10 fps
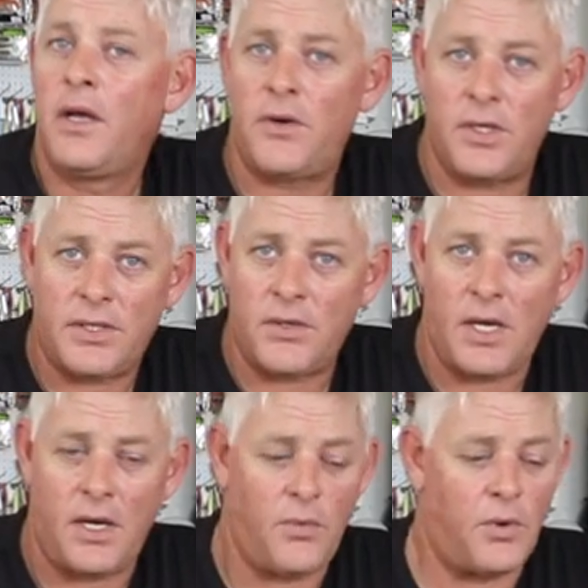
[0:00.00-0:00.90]
crystal
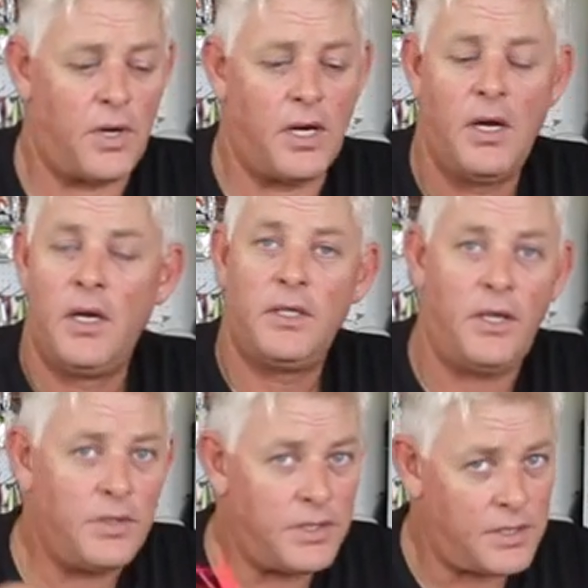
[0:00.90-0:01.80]
clear water.
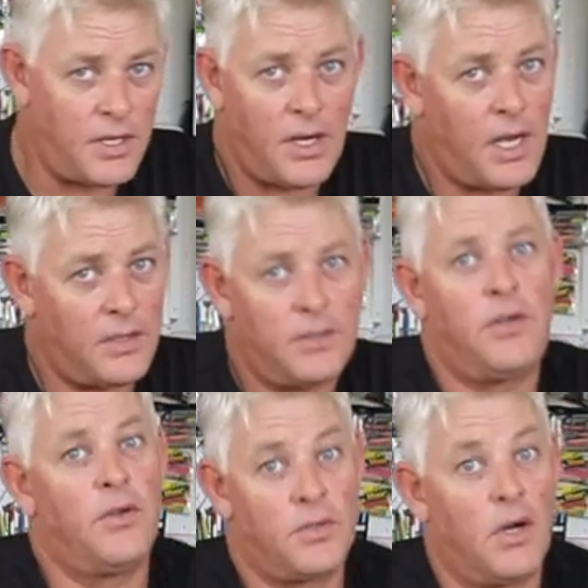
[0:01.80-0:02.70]
You just go out,
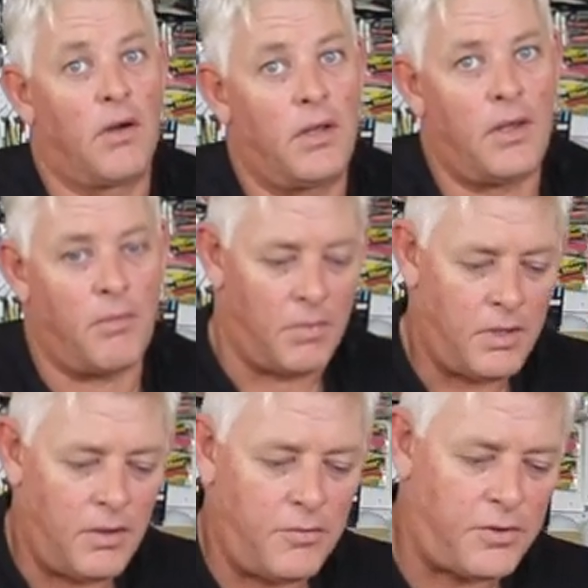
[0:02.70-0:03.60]
you target them,
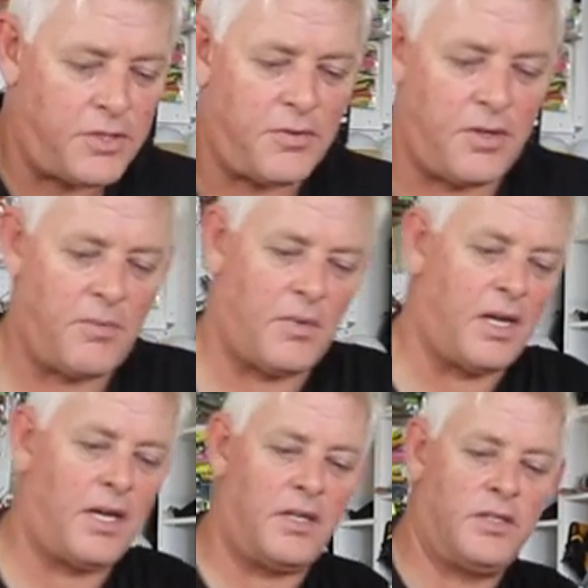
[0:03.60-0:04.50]
you fish for them,
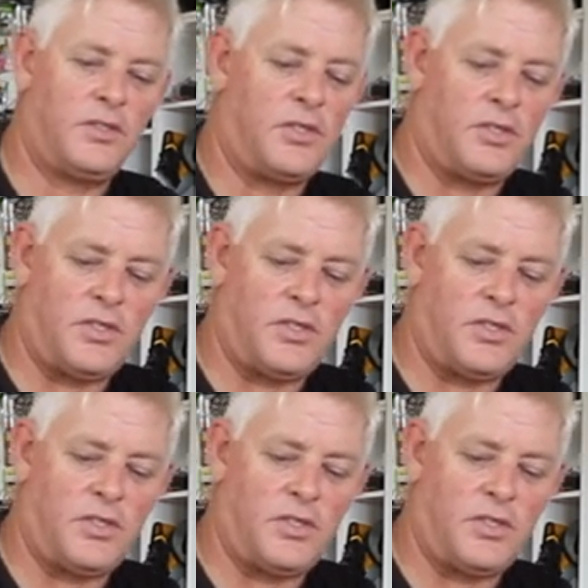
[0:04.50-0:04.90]
and there's a good